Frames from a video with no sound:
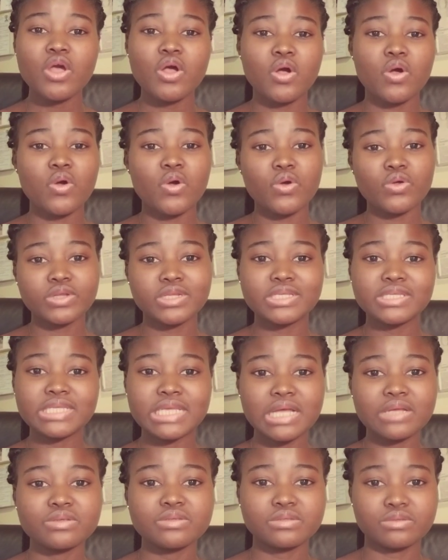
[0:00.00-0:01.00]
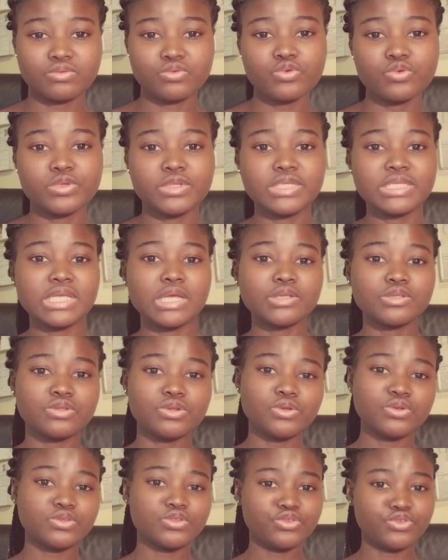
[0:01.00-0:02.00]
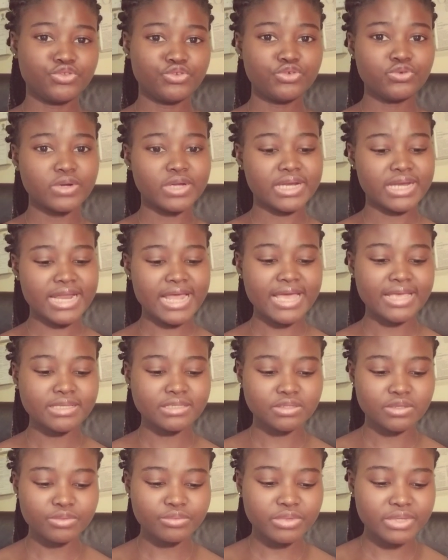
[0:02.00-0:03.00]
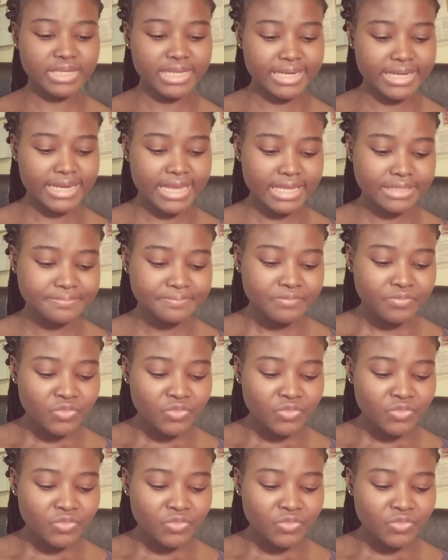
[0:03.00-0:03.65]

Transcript: or this house, oh, this house looks new and nice, something like that.